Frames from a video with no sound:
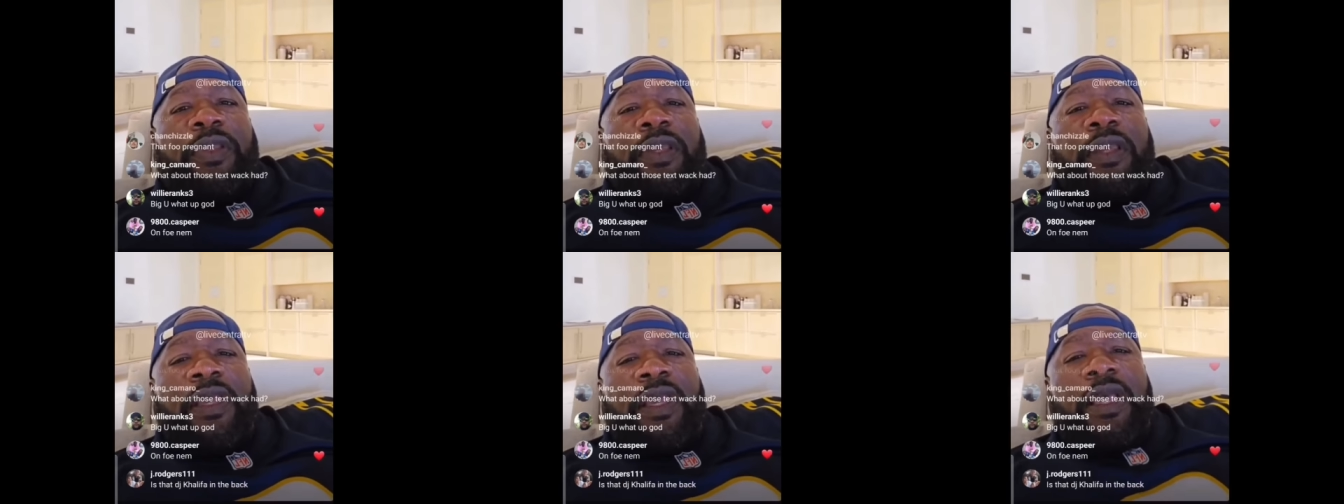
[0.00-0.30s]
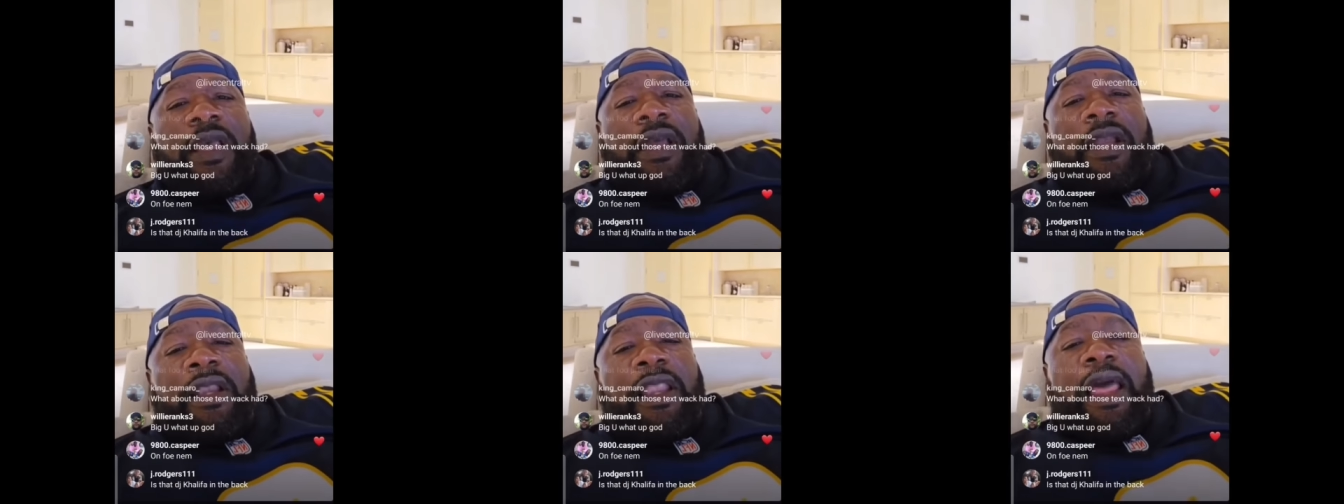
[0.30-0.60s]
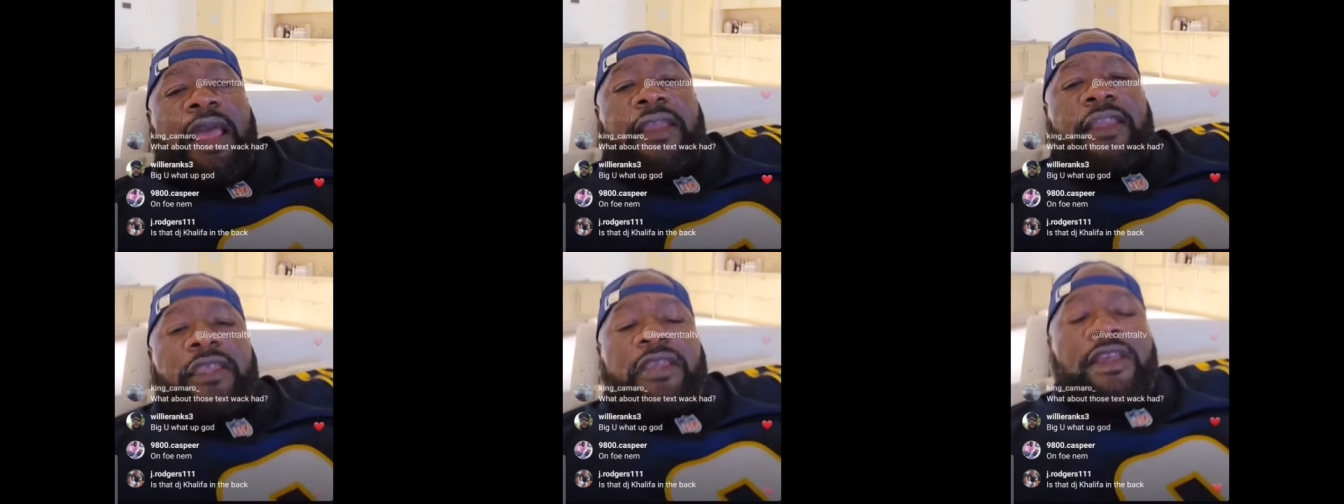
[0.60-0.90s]
Man,
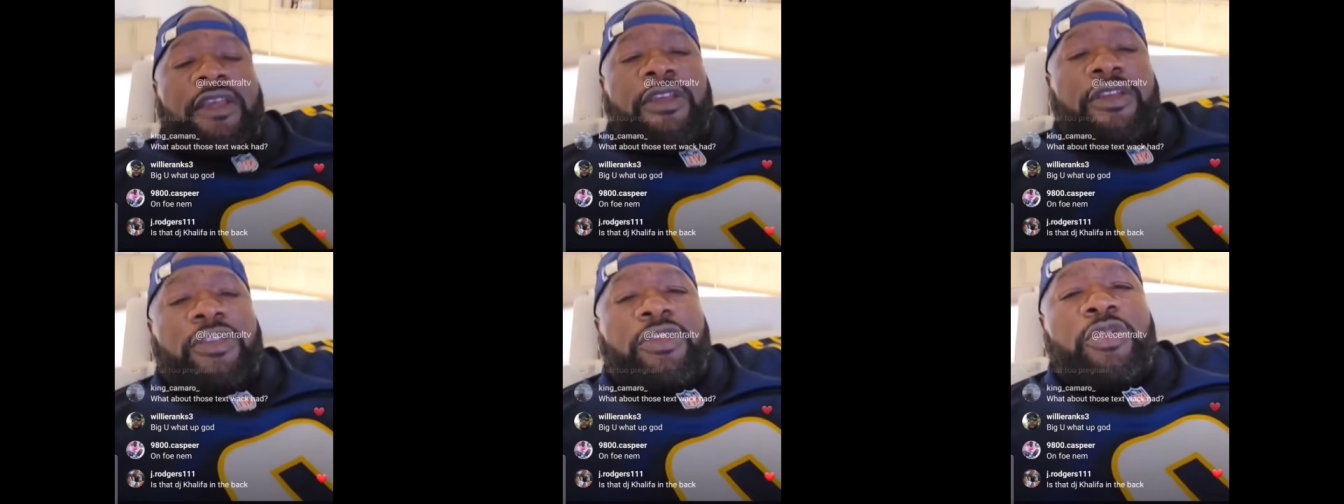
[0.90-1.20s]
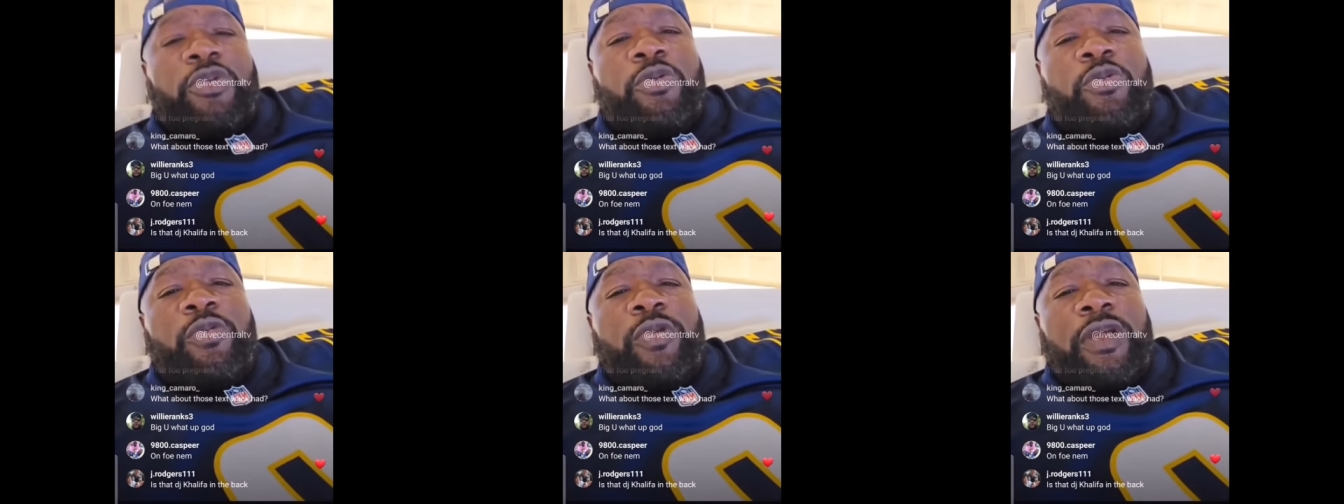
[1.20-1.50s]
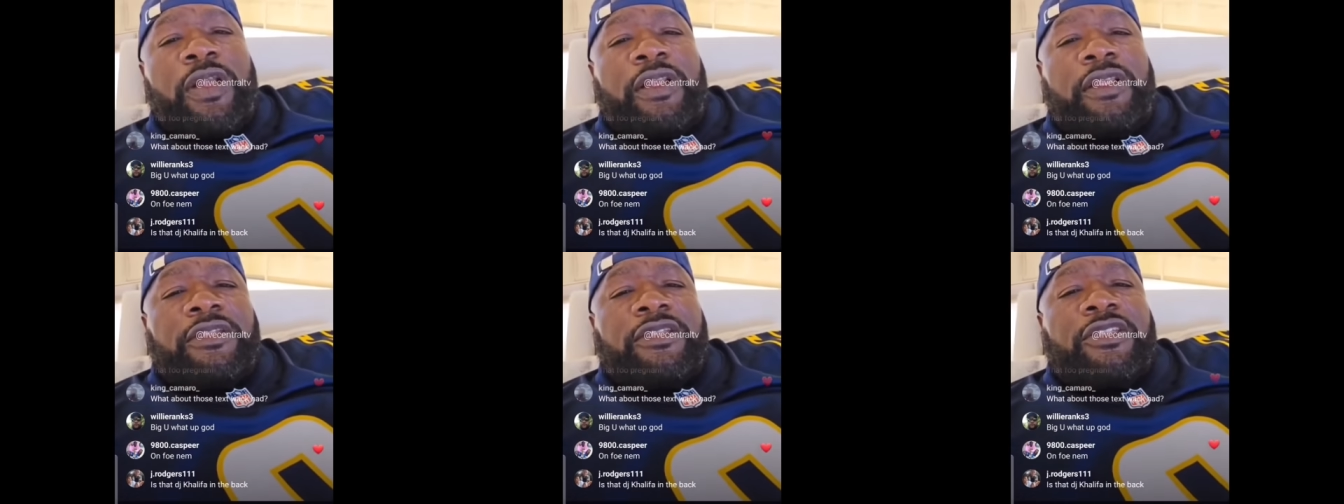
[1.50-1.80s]
like you
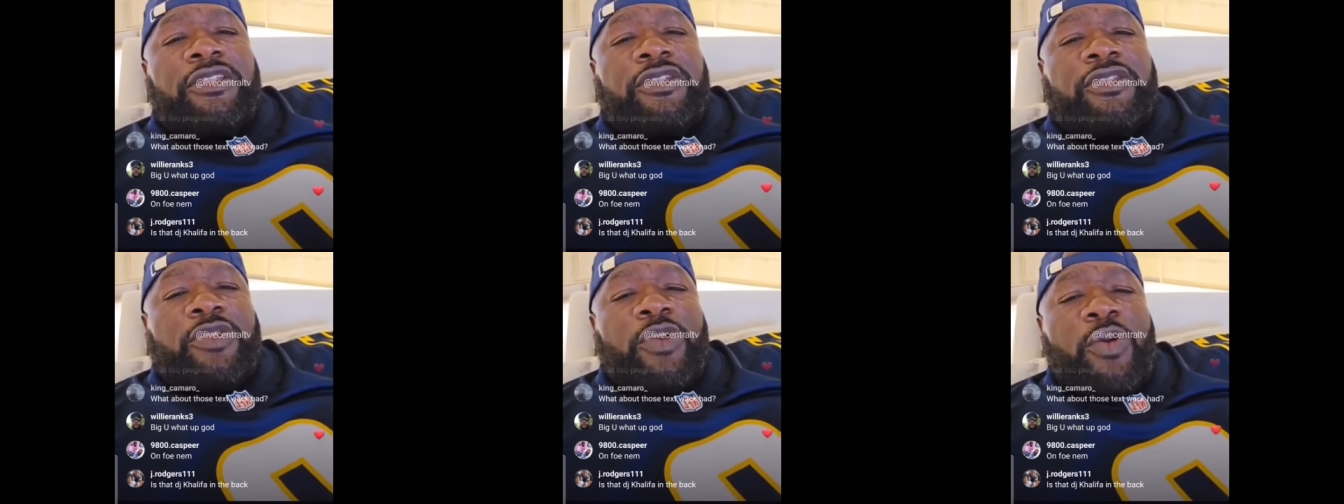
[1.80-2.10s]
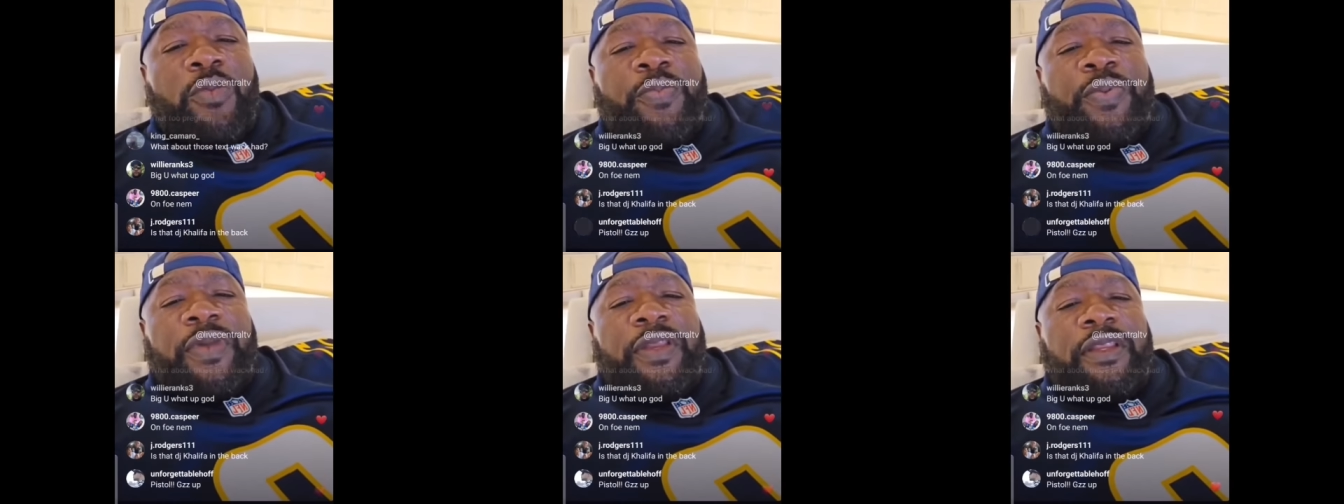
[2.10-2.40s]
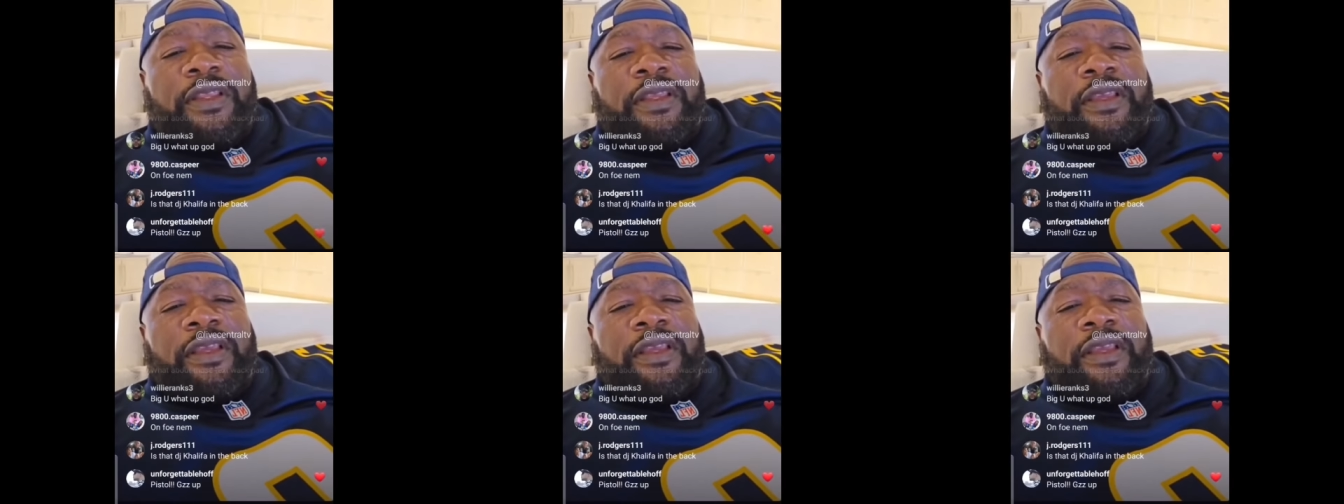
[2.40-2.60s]
really stupid